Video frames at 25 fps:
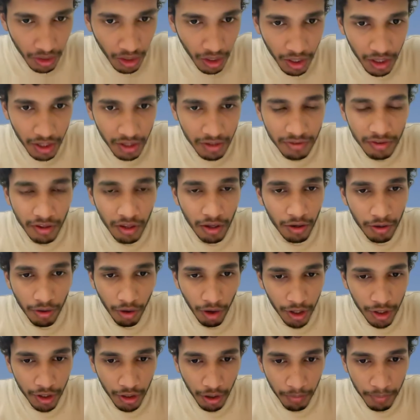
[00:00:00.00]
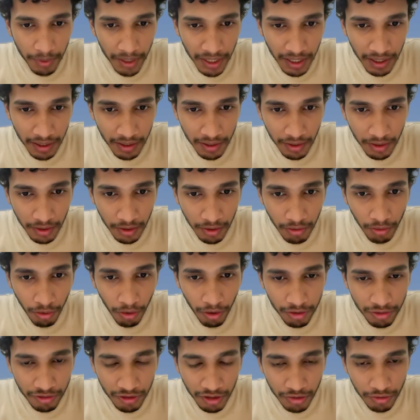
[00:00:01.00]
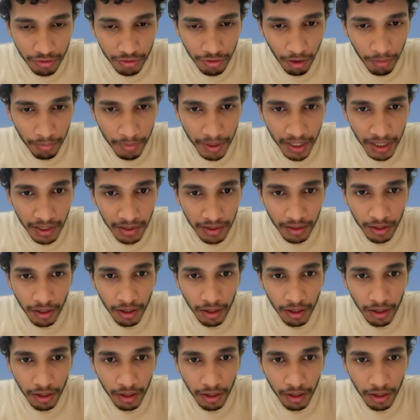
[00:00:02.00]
is not dominant, cost is dominant.